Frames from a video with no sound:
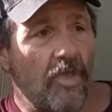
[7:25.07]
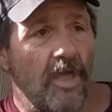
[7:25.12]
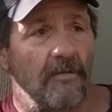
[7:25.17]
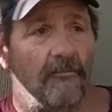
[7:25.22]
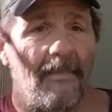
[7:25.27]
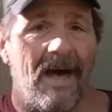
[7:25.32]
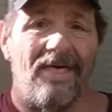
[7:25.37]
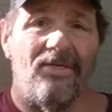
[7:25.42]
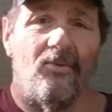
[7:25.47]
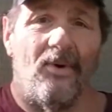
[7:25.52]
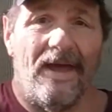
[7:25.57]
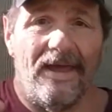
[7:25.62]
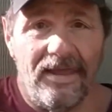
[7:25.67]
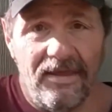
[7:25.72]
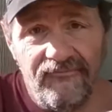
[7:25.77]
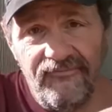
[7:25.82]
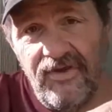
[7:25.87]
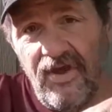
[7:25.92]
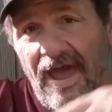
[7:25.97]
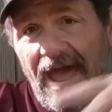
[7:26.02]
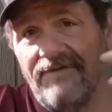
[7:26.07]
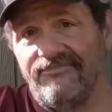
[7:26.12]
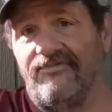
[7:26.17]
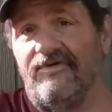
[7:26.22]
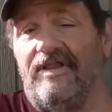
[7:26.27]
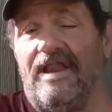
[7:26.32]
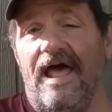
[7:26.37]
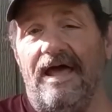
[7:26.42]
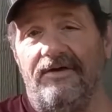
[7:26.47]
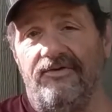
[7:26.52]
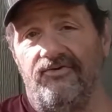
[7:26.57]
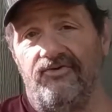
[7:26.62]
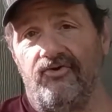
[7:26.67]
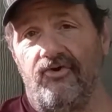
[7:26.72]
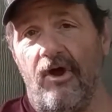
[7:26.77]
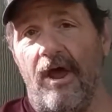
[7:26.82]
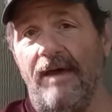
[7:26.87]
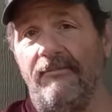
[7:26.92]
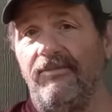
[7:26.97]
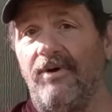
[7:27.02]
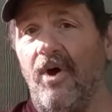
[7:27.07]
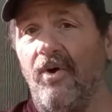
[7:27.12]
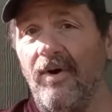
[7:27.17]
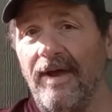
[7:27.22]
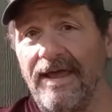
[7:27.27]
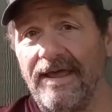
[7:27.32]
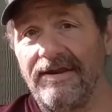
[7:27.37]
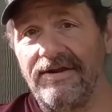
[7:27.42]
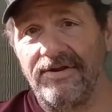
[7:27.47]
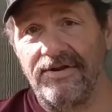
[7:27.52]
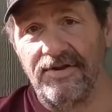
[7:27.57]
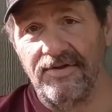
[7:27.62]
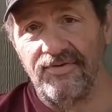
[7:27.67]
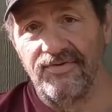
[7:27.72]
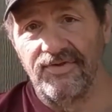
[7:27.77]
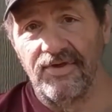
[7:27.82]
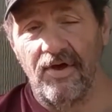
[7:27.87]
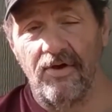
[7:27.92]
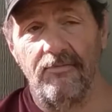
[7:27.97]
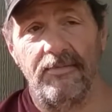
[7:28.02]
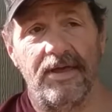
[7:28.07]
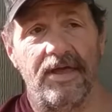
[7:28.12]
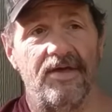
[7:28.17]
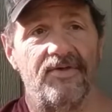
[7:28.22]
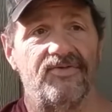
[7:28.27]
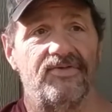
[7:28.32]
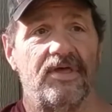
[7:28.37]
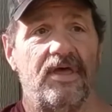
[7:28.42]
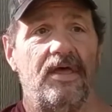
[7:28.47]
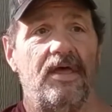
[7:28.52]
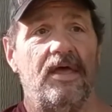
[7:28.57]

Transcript: by the way, if you haven't liked and subscribed, go ahead and do so, because